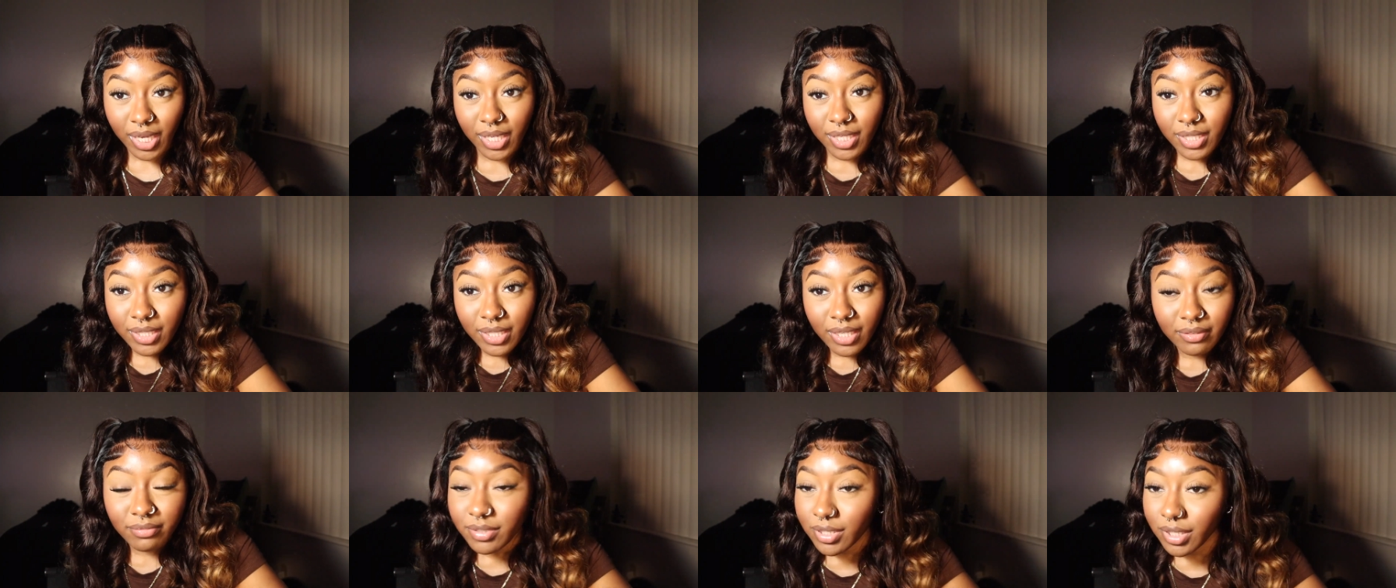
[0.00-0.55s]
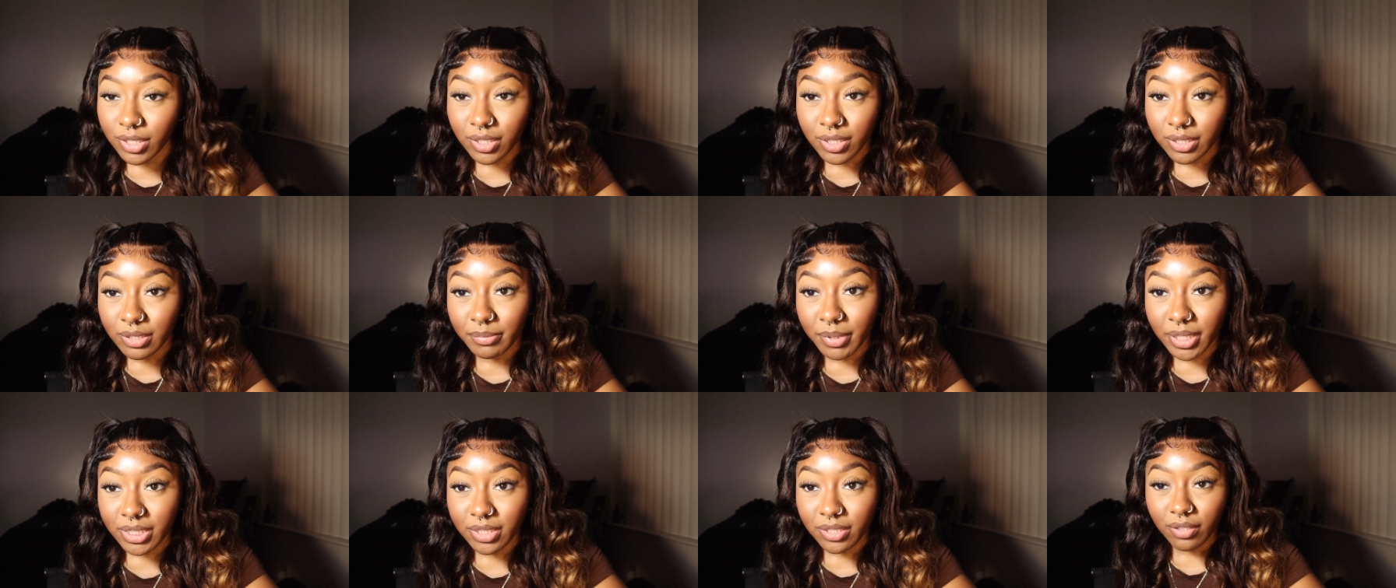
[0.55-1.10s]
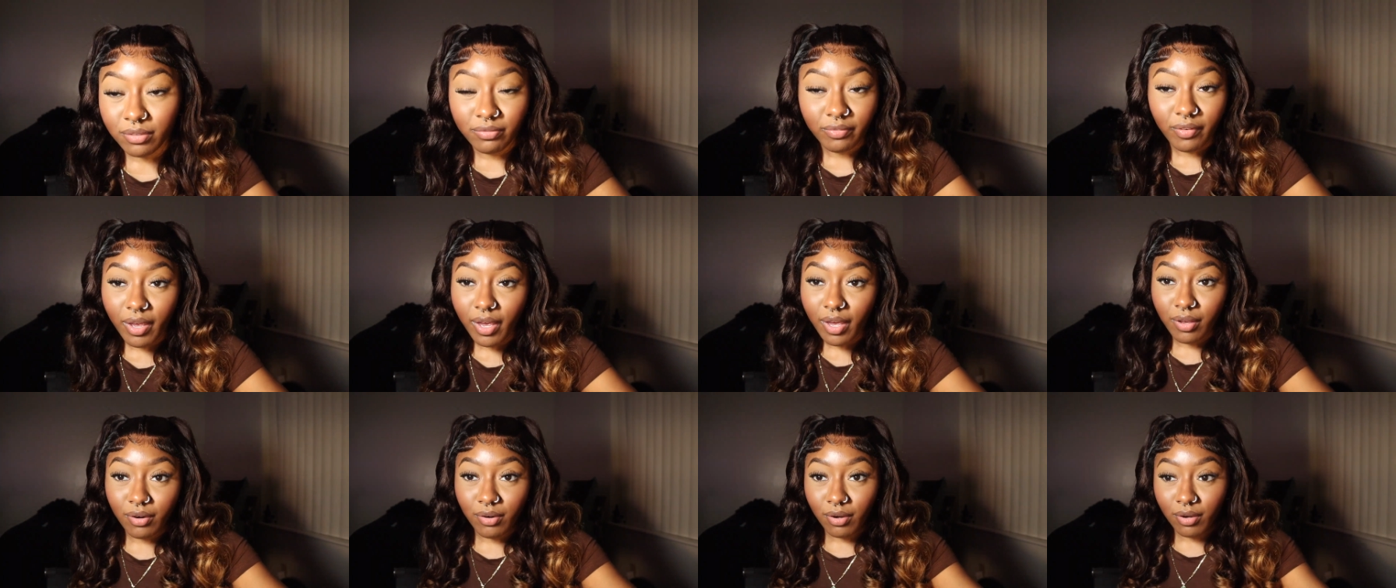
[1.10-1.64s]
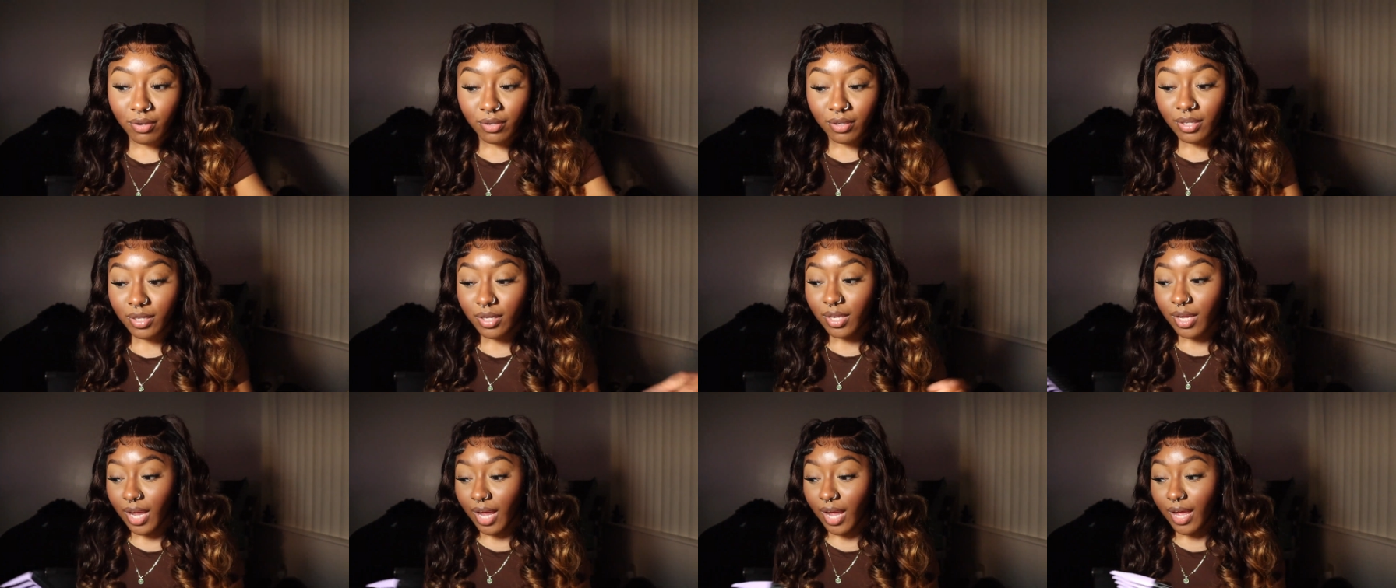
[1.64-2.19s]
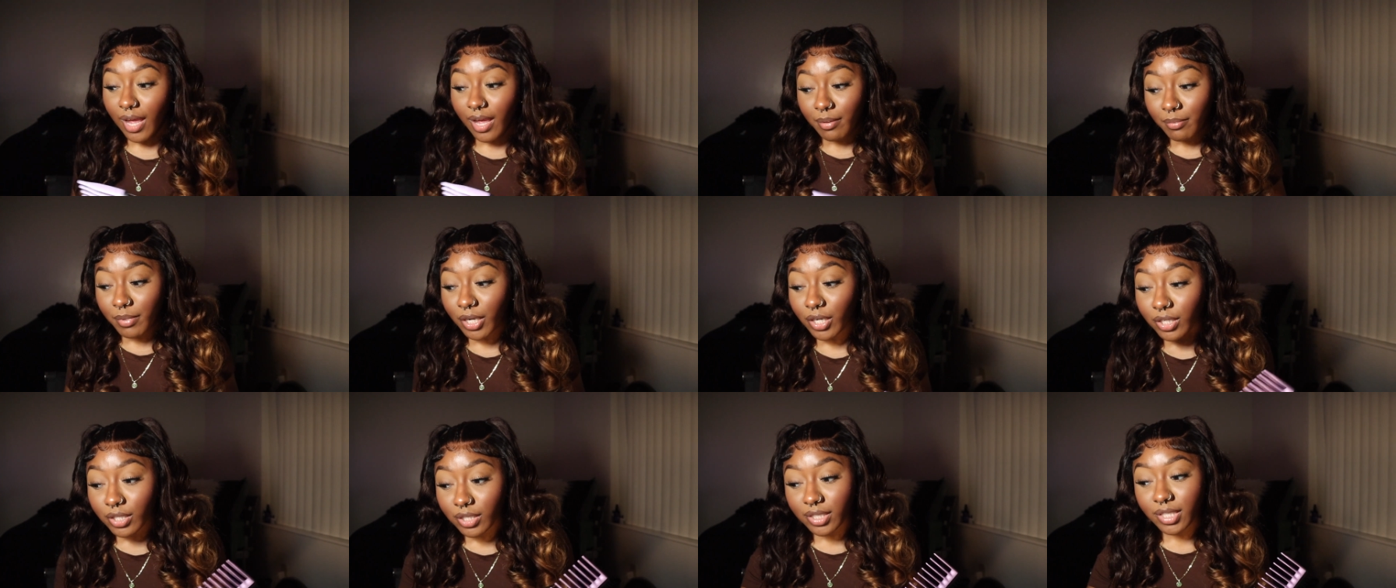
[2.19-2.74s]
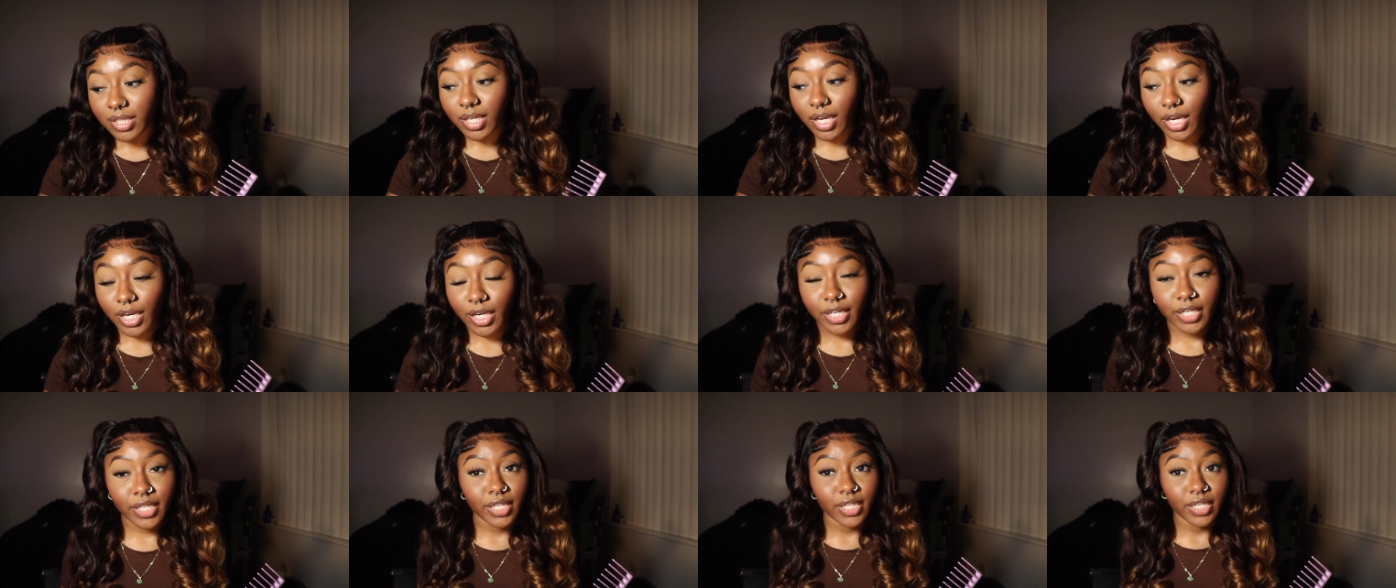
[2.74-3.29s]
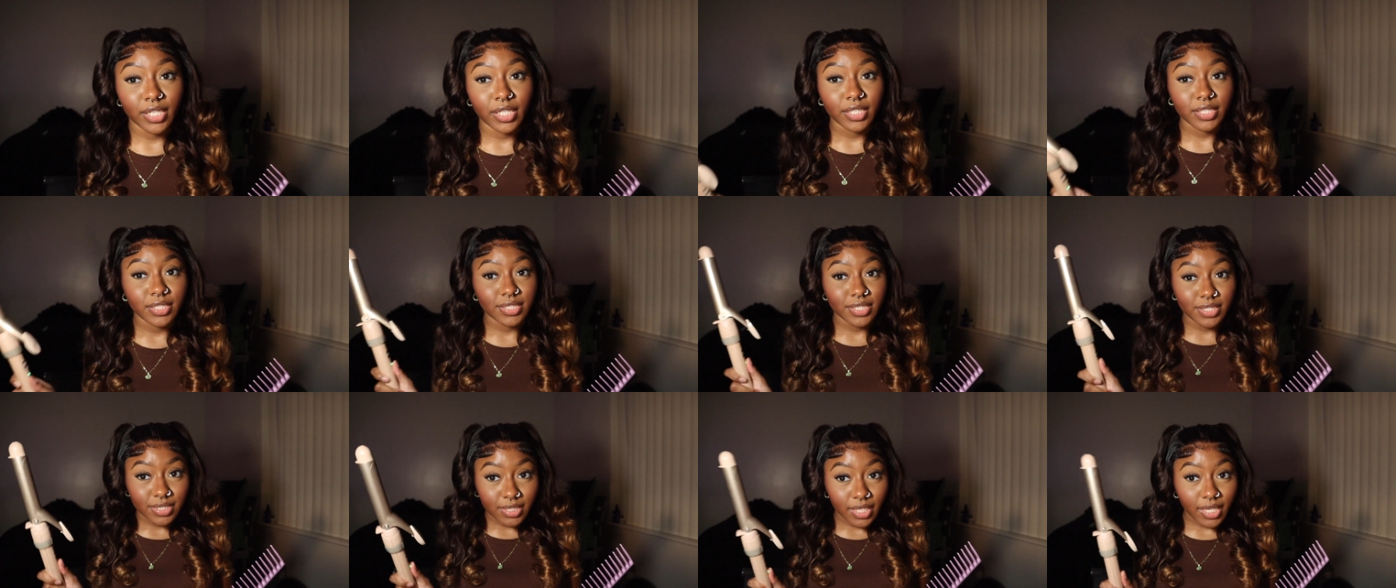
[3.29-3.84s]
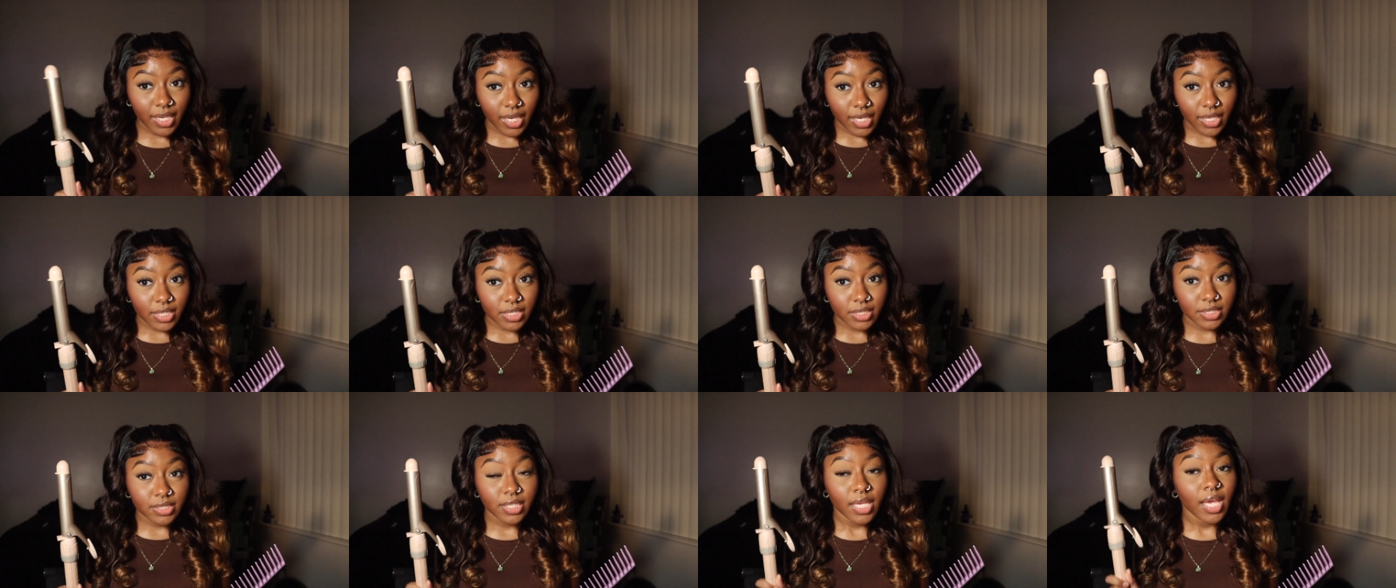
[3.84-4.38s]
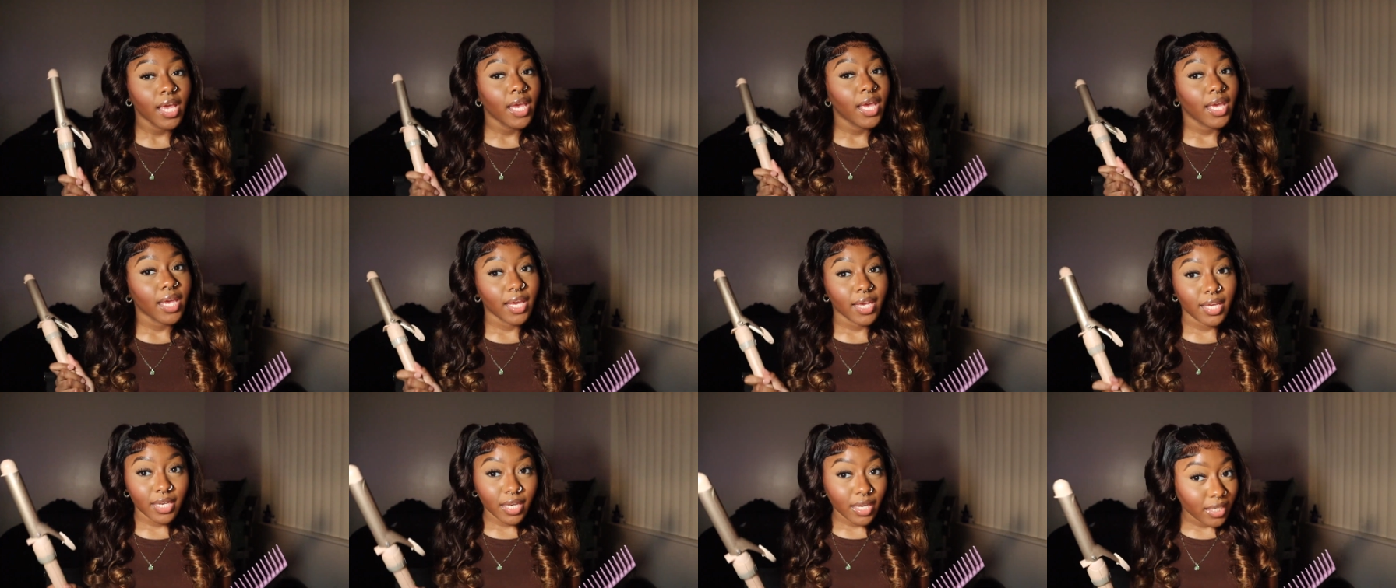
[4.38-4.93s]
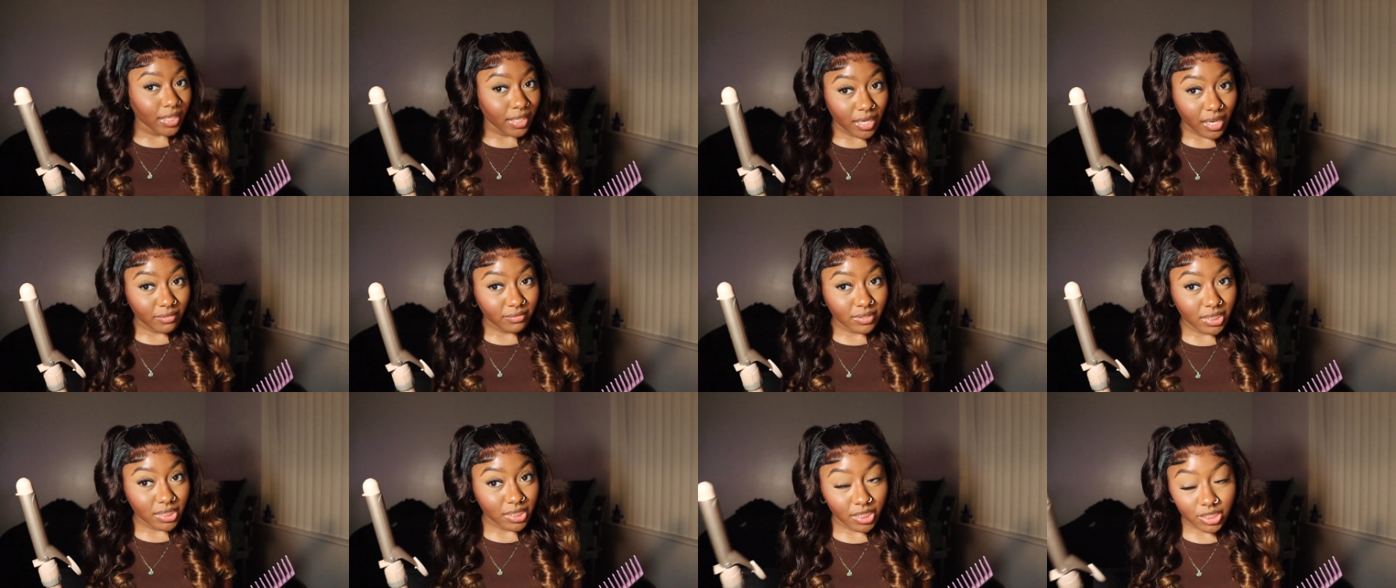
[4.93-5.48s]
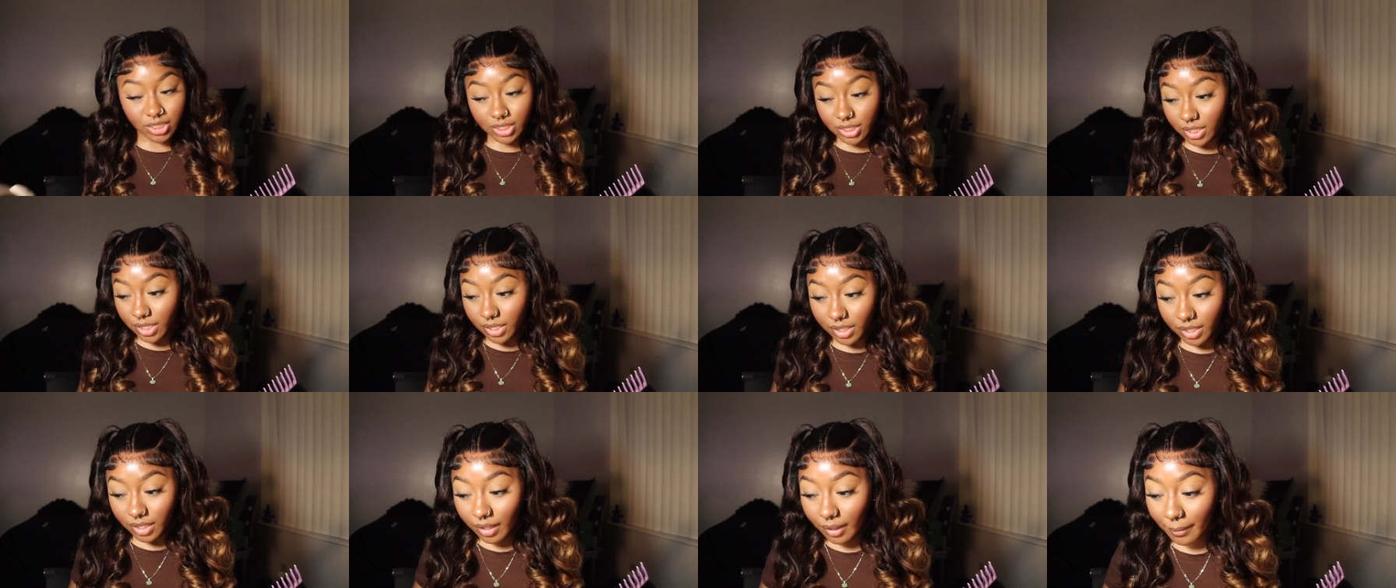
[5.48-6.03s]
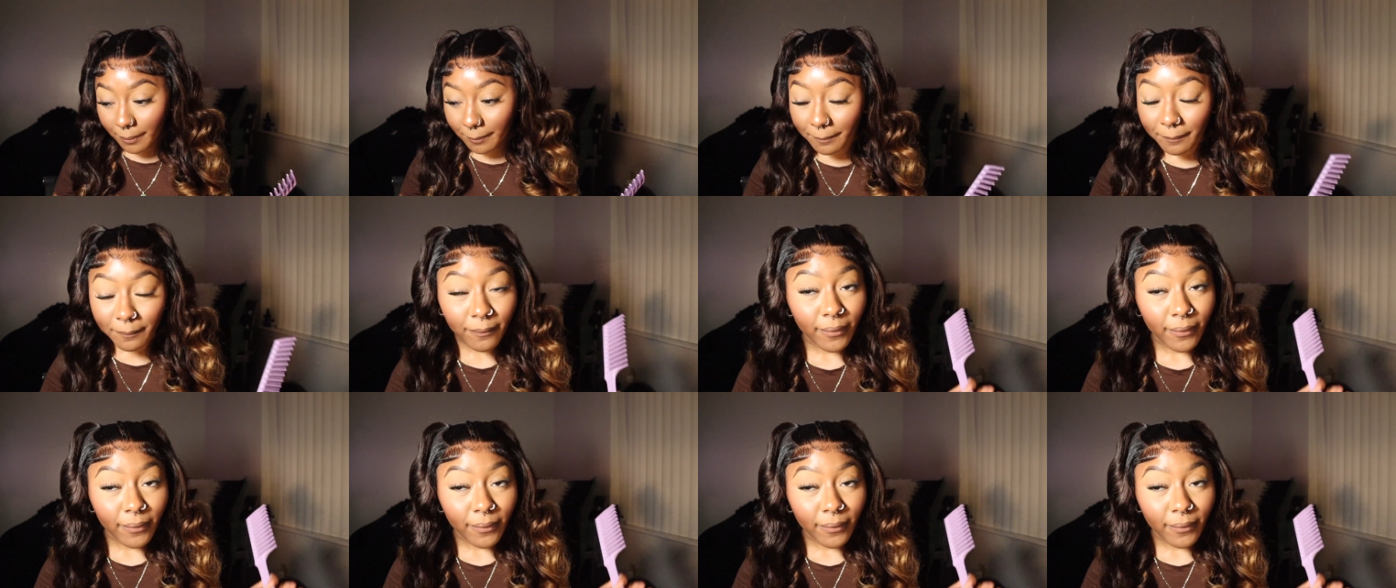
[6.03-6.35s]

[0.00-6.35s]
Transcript: I didn't have to curl it myself at all. I have my curling iron here just in case, and I didn't have to touch anything up.